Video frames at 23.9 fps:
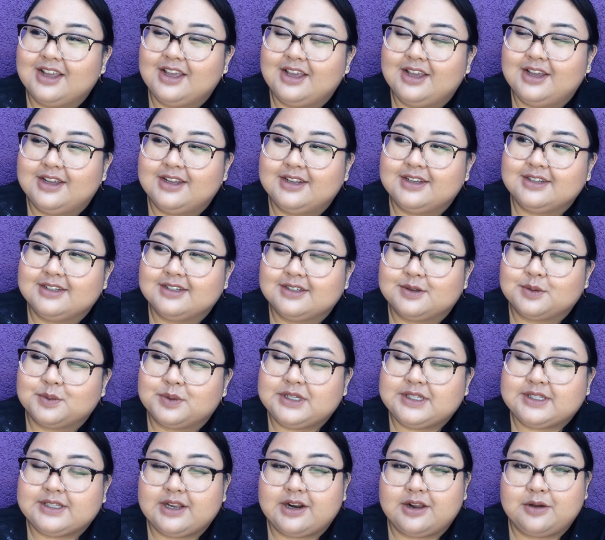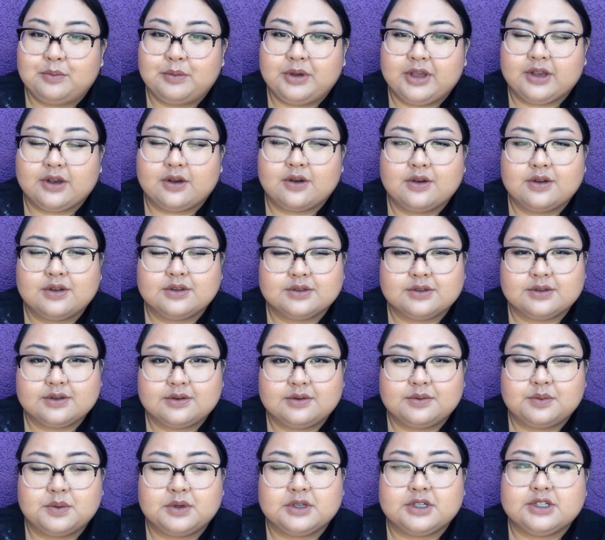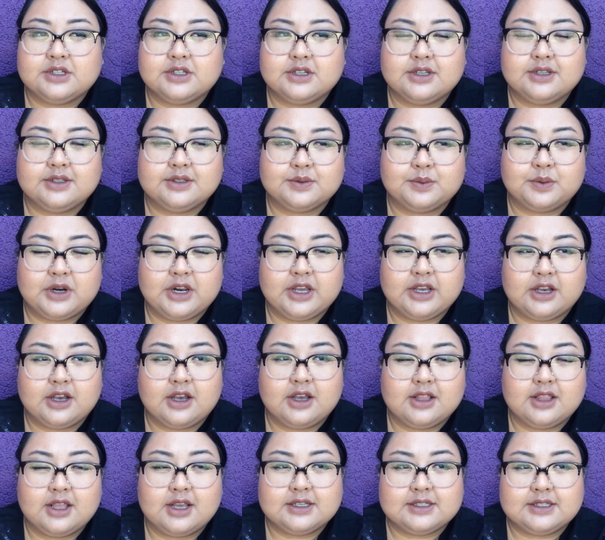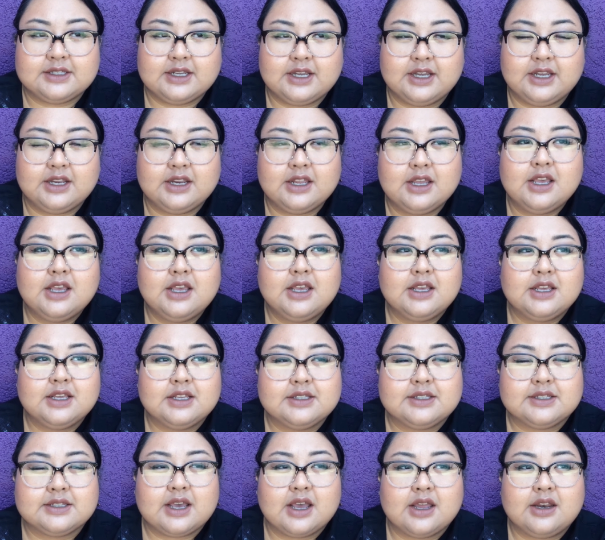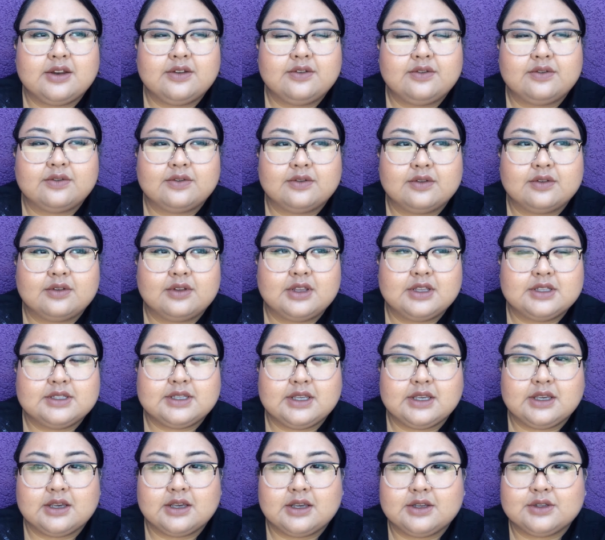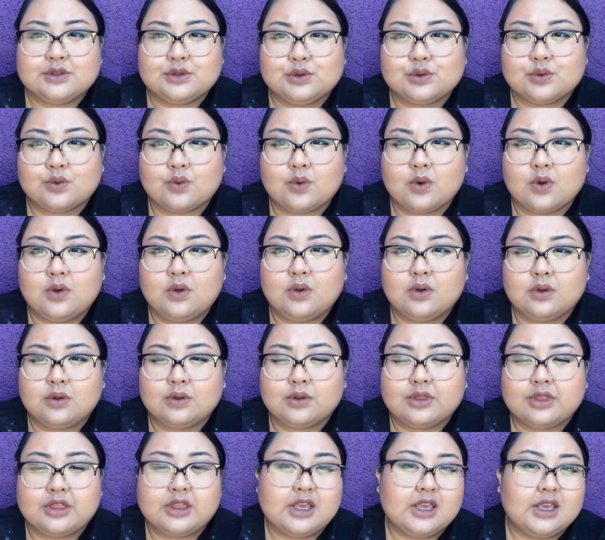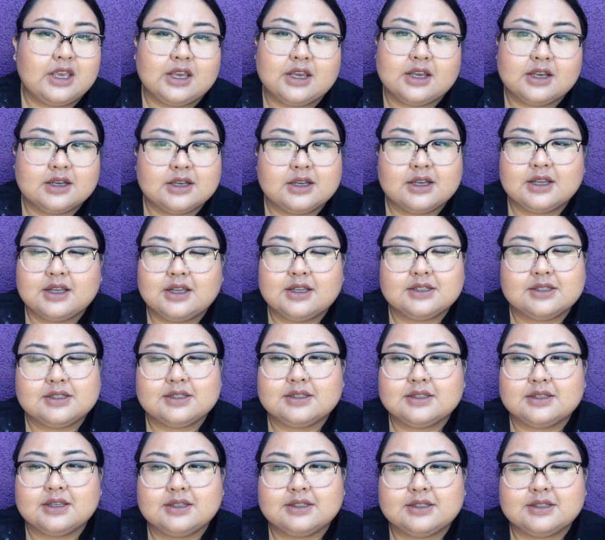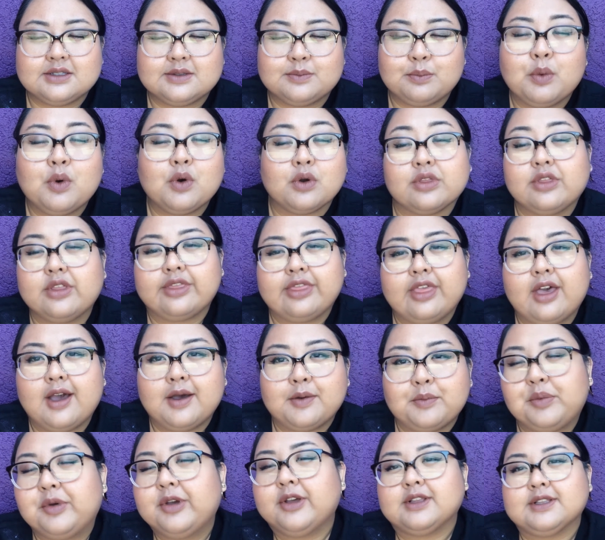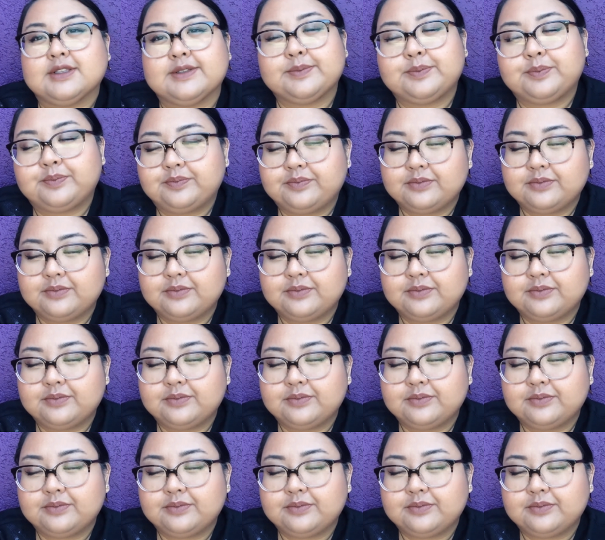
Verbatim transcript: and we set up my gohonzon, which is what I got last night. It's kind of, it's like a scroll thing. It's, it's more than that, but